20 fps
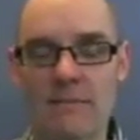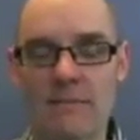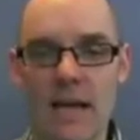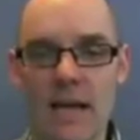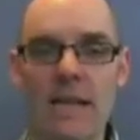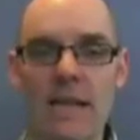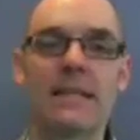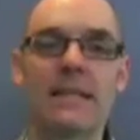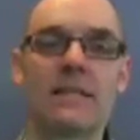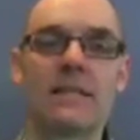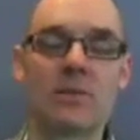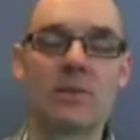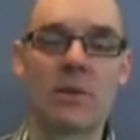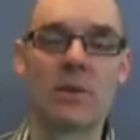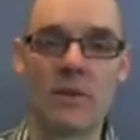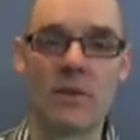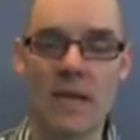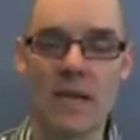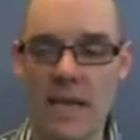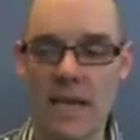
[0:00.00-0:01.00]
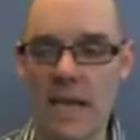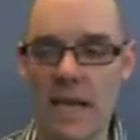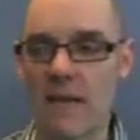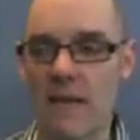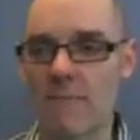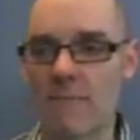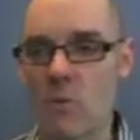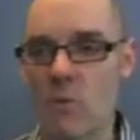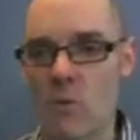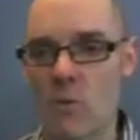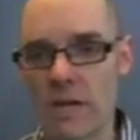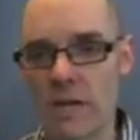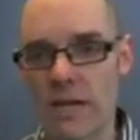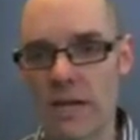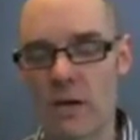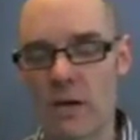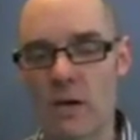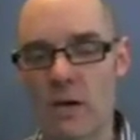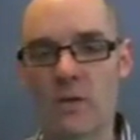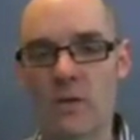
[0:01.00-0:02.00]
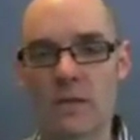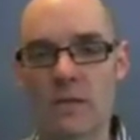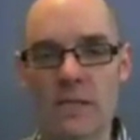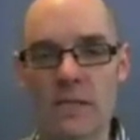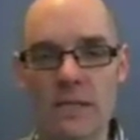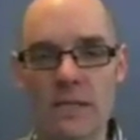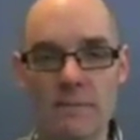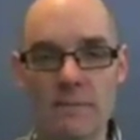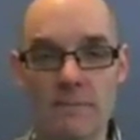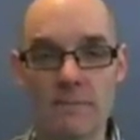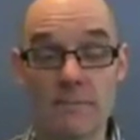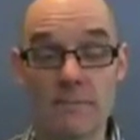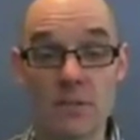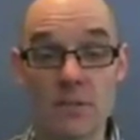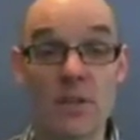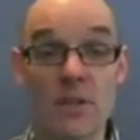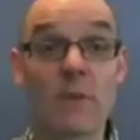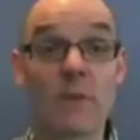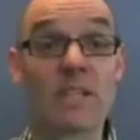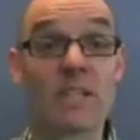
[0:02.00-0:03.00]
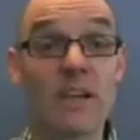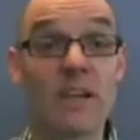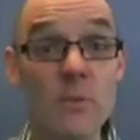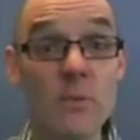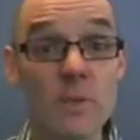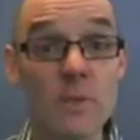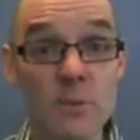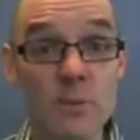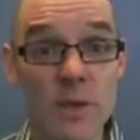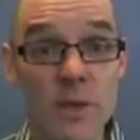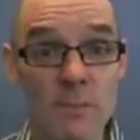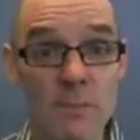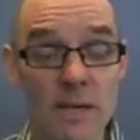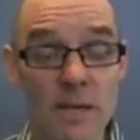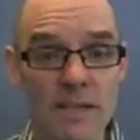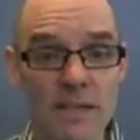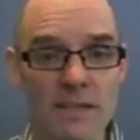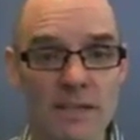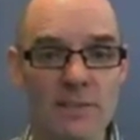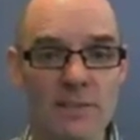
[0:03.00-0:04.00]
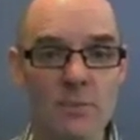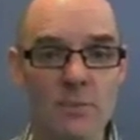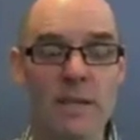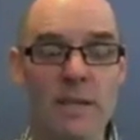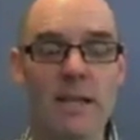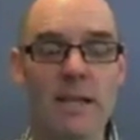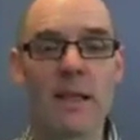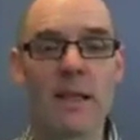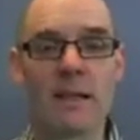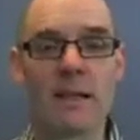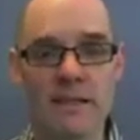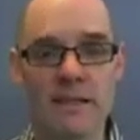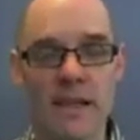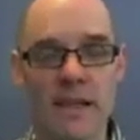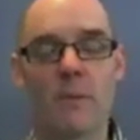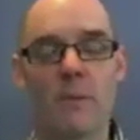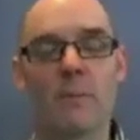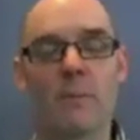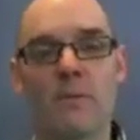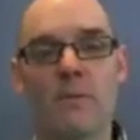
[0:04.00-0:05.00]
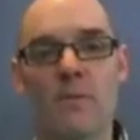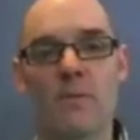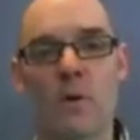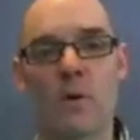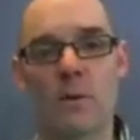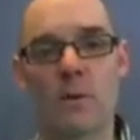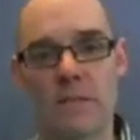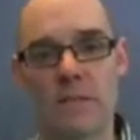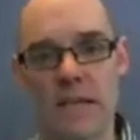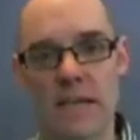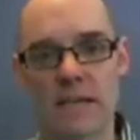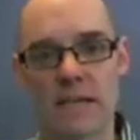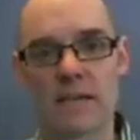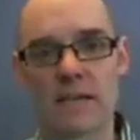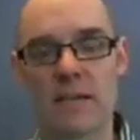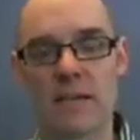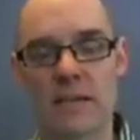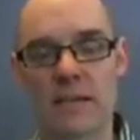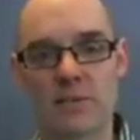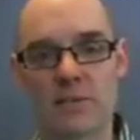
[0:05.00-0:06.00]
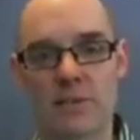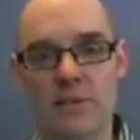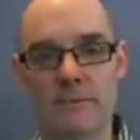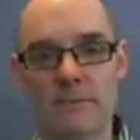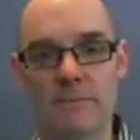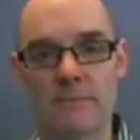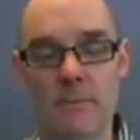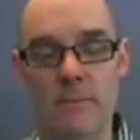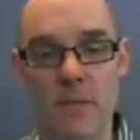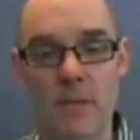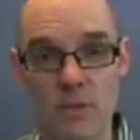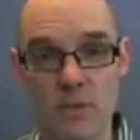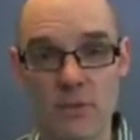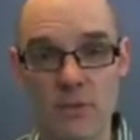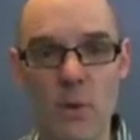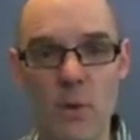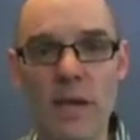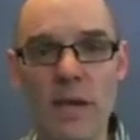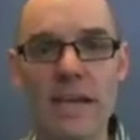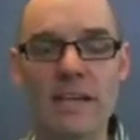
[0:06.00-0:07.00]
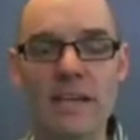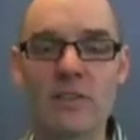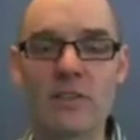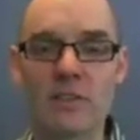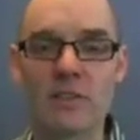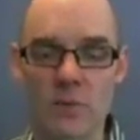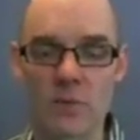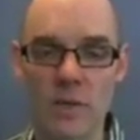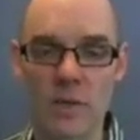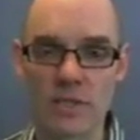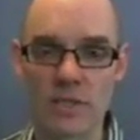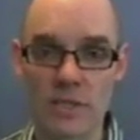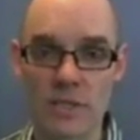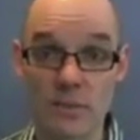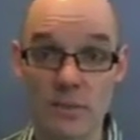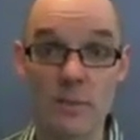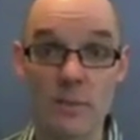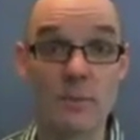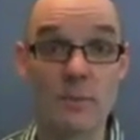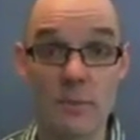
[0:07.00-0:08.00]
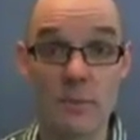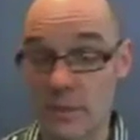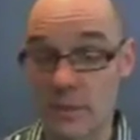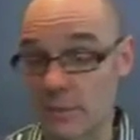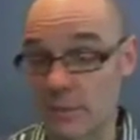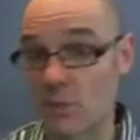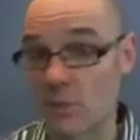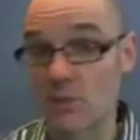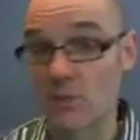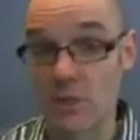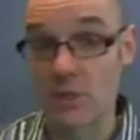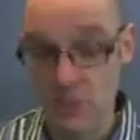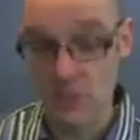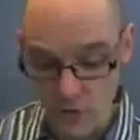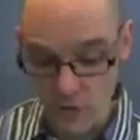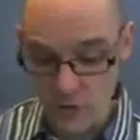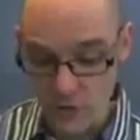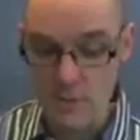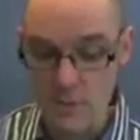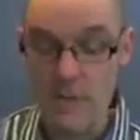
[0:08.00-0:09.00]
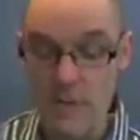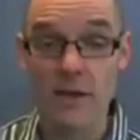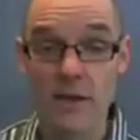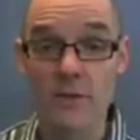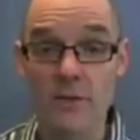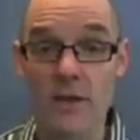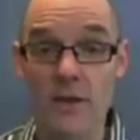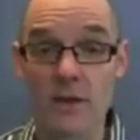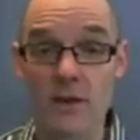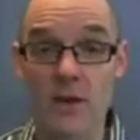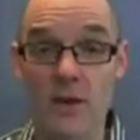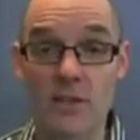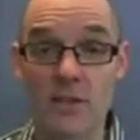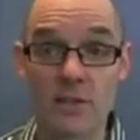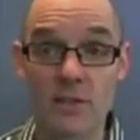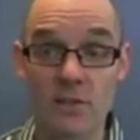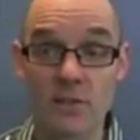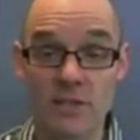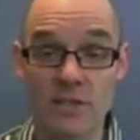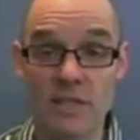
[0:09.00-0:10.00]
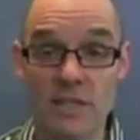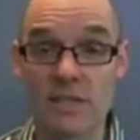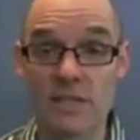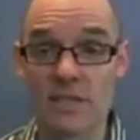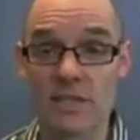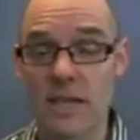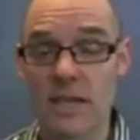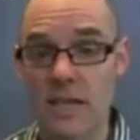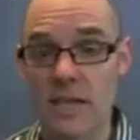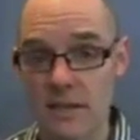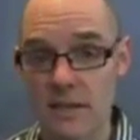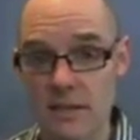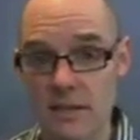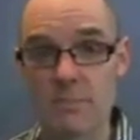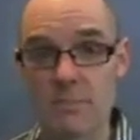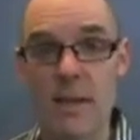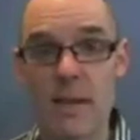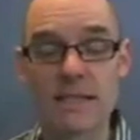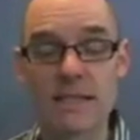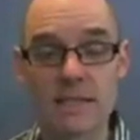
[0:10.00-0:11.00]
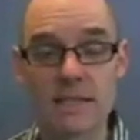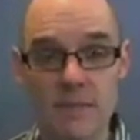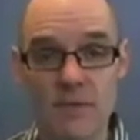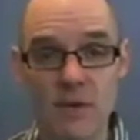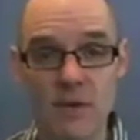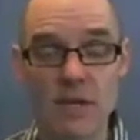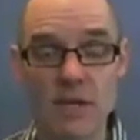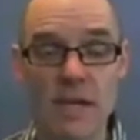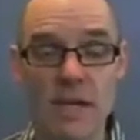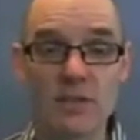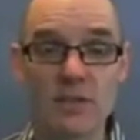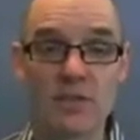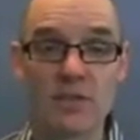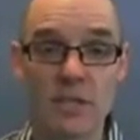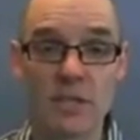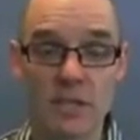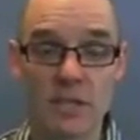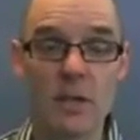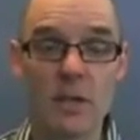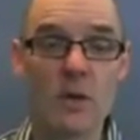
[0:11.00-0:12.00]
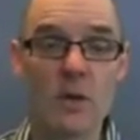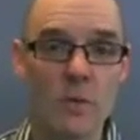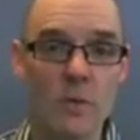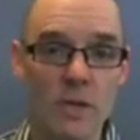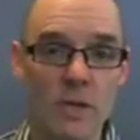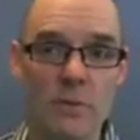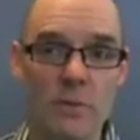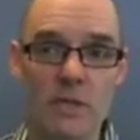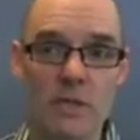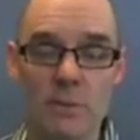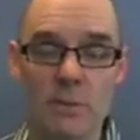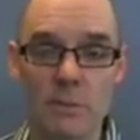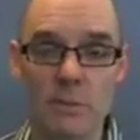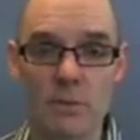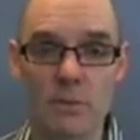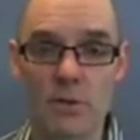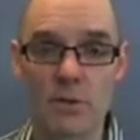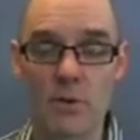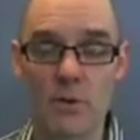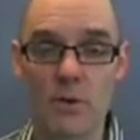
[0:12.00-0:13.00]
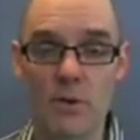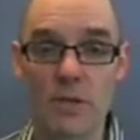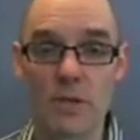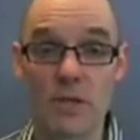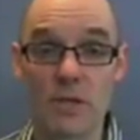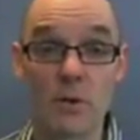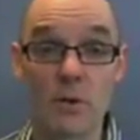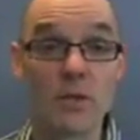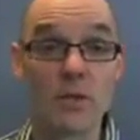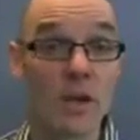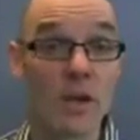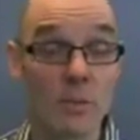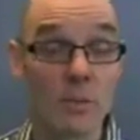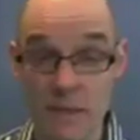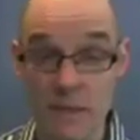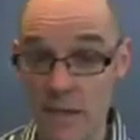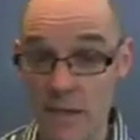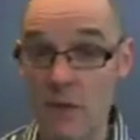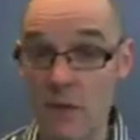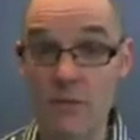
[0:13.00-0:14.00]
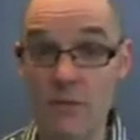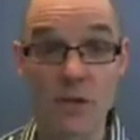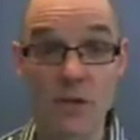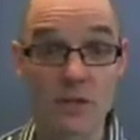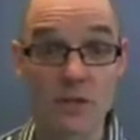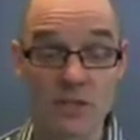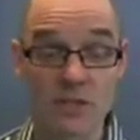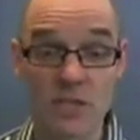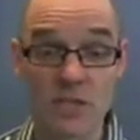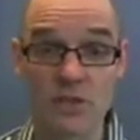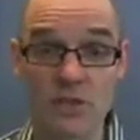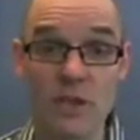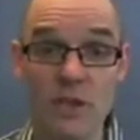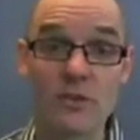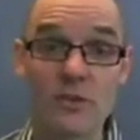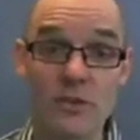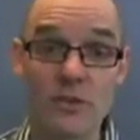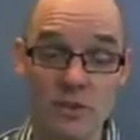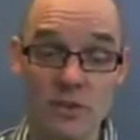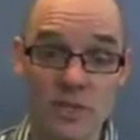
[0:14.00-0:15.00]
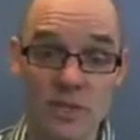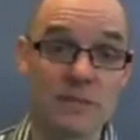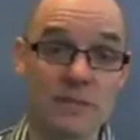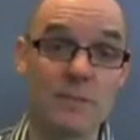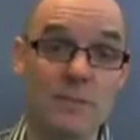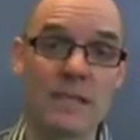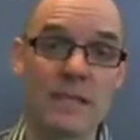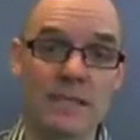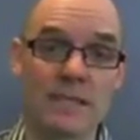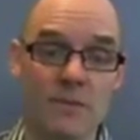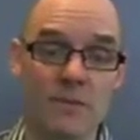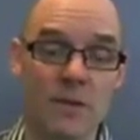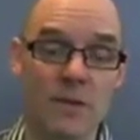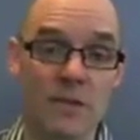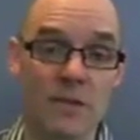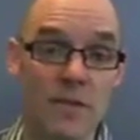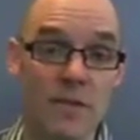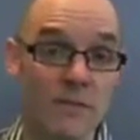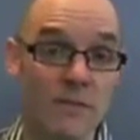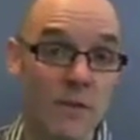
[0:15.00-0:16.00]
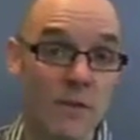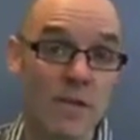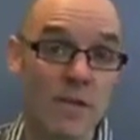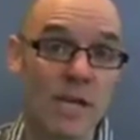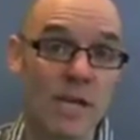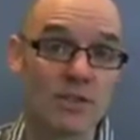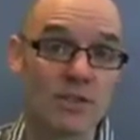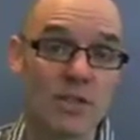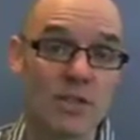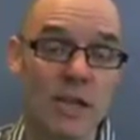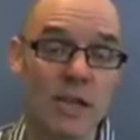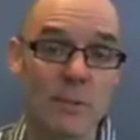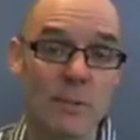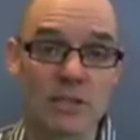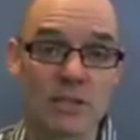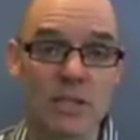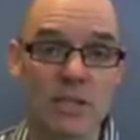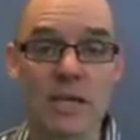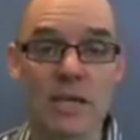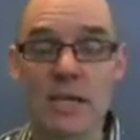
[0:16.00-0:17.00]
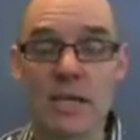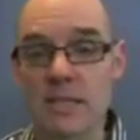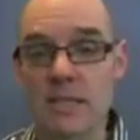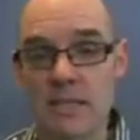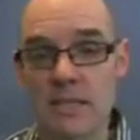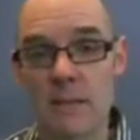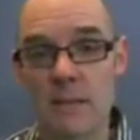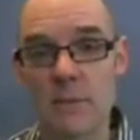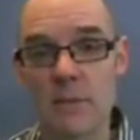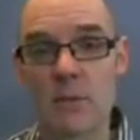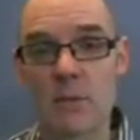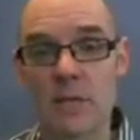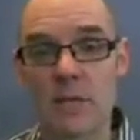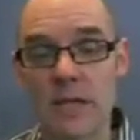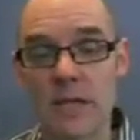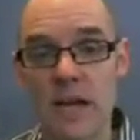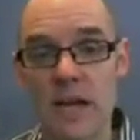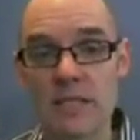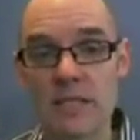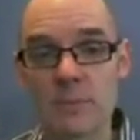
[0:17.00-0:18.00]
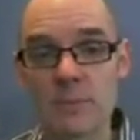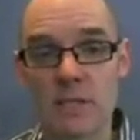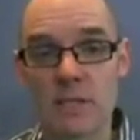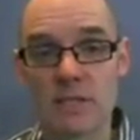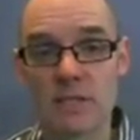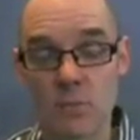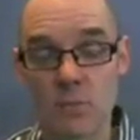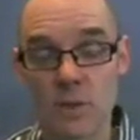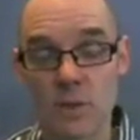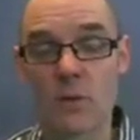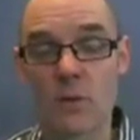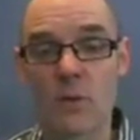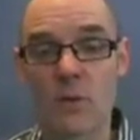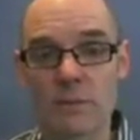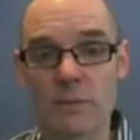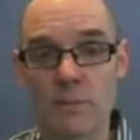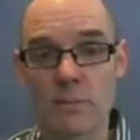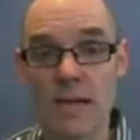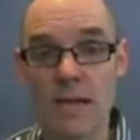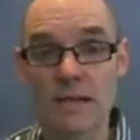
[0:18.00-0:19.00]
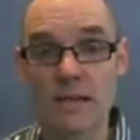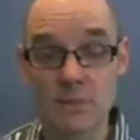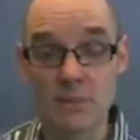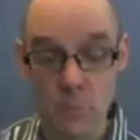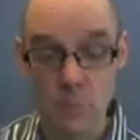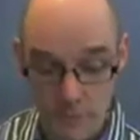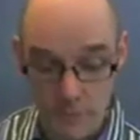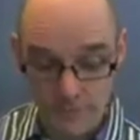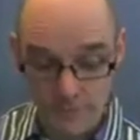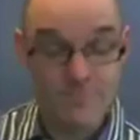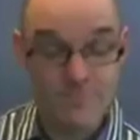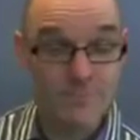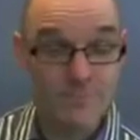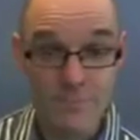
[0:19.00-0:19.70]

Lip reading: I need to sort of have more data over time. So that was another reason we have models, right? To help inform data collection. So if you want to answer this question, so suppose you're concerned about healthcare costs and you see this massive variation in reimbursement per enrollee, or you care about healthcare just in general and you see this massive variation in how much time people get in hospice and want to know what's best, well,